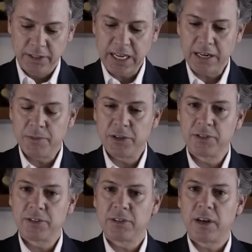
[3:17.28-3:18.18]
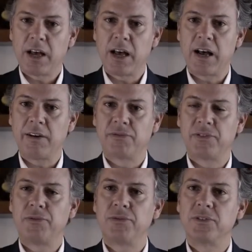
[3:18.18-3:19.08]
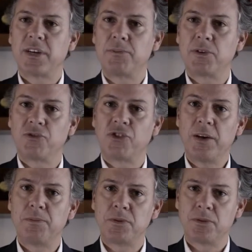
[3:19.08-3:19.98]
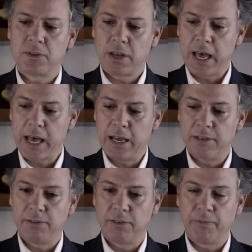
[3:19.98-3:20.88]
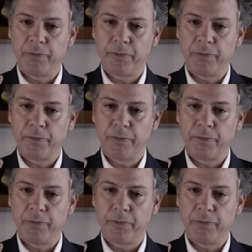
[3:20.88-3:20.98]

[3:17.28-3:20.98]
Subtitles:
Sediments have different types of shapes and